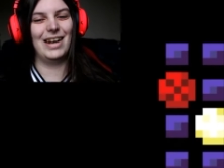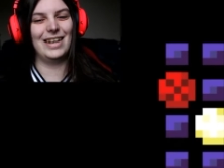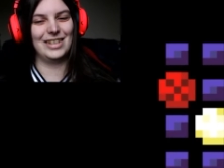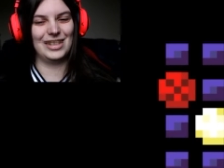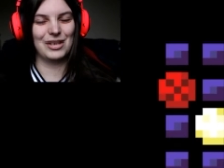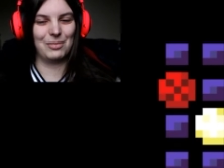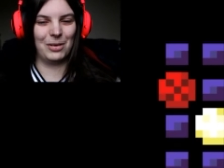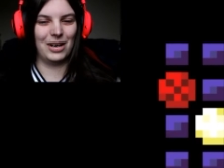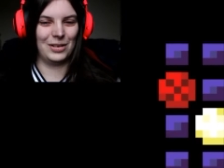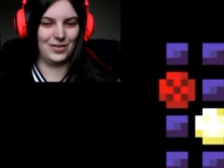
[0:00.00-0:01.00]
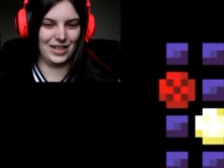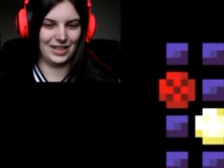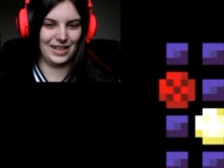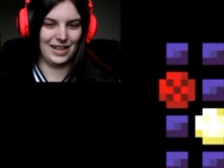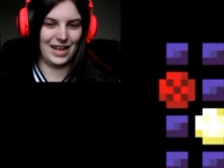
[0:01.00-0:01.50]
I had it so
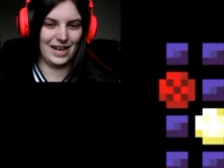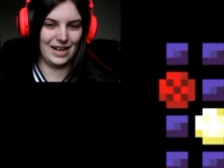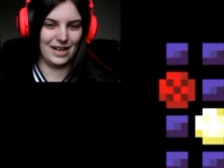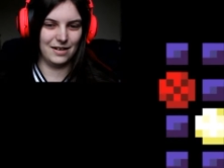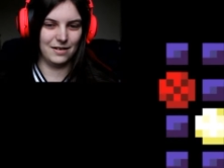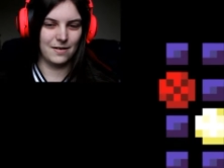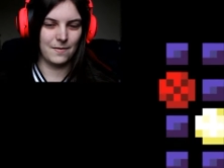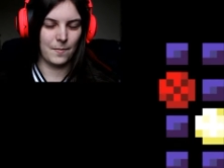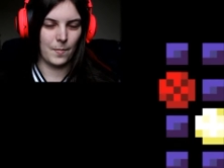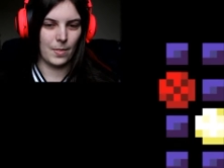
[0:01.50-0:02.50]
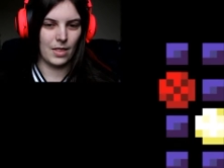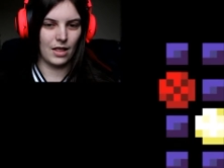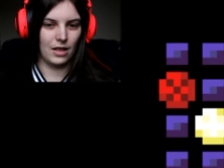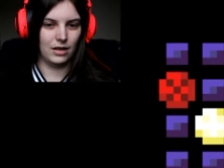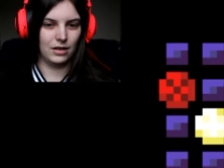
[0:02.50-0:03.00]
perfectly laid out.
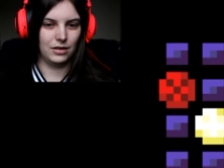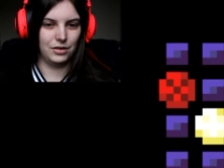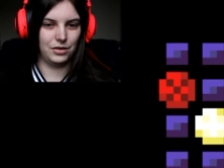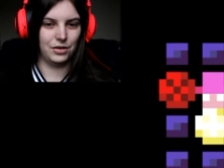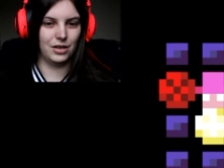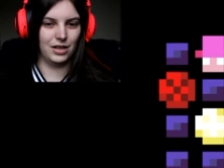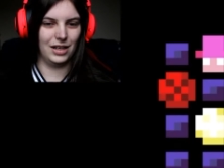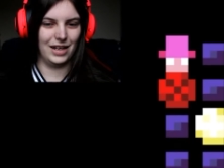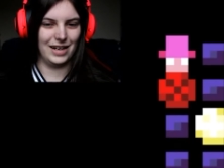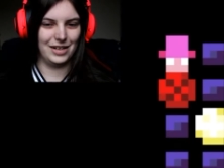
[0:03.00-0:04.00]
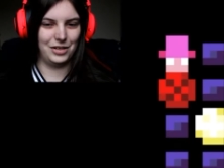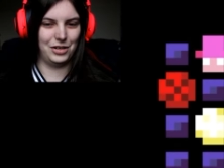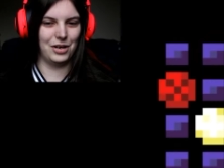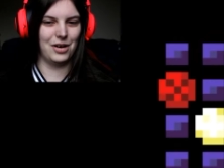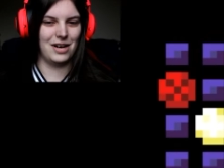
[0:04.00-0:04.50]
Surely,
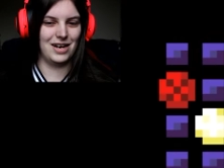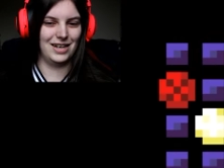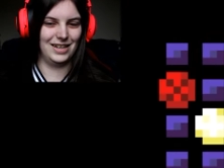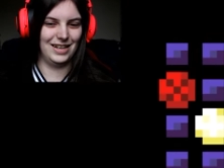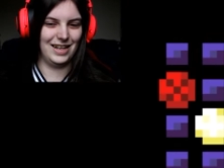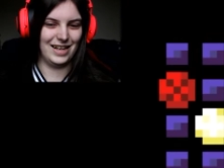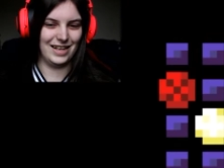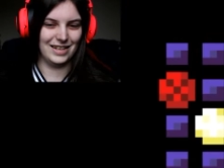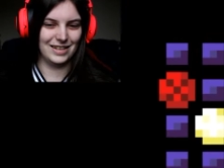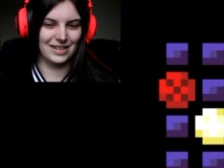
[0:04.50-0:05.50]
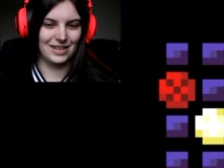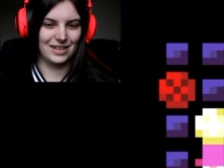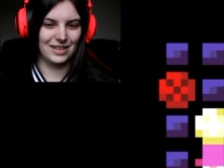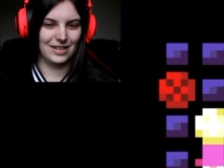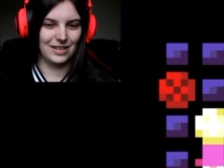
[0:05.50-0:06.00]
surely.
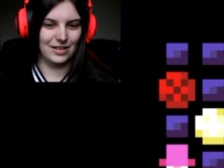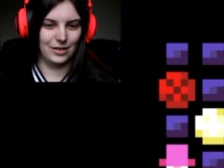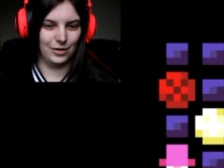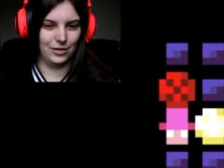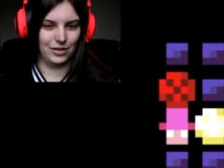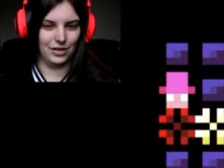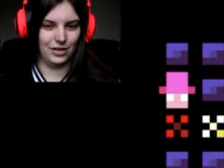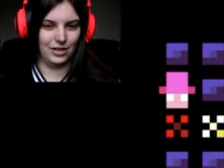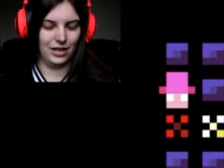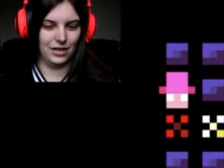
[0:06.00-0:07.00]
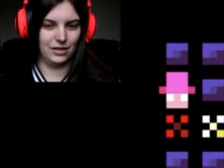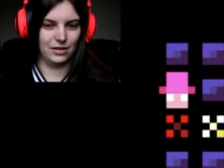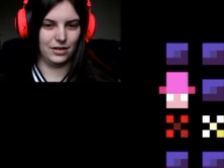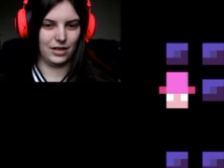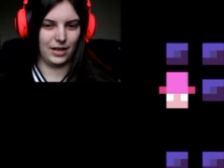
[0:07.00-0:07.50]
Hold on now.
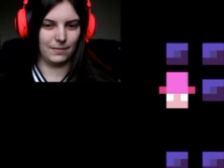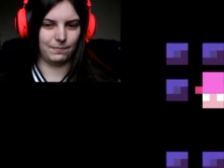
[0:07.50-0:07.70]
Okay.